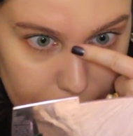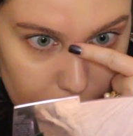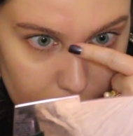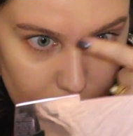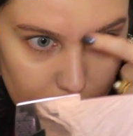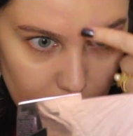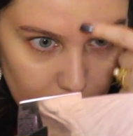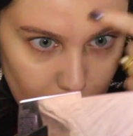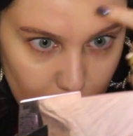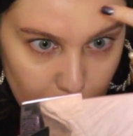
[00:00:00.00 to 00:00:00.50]

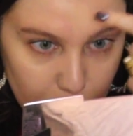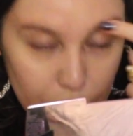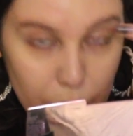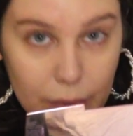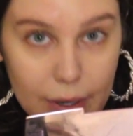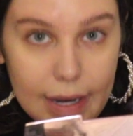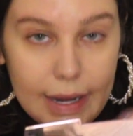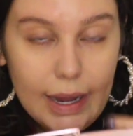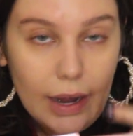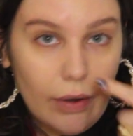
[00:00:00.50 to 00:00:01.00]
little
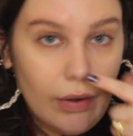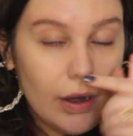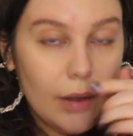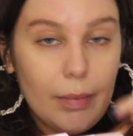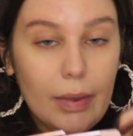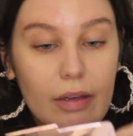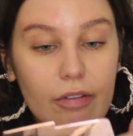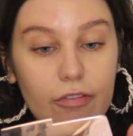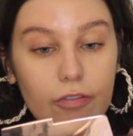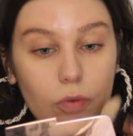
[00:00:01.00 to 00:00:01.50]
breakout on
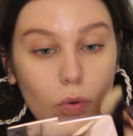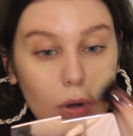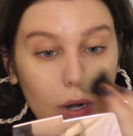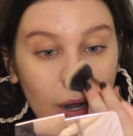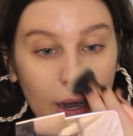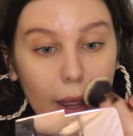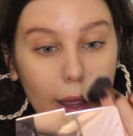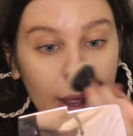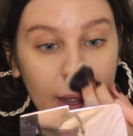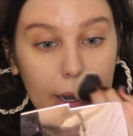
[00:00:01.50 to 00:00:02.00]
my
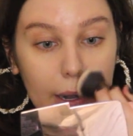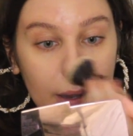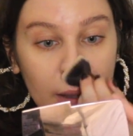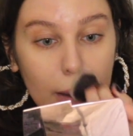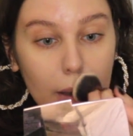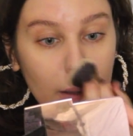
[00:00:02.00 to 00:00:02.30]
forehead.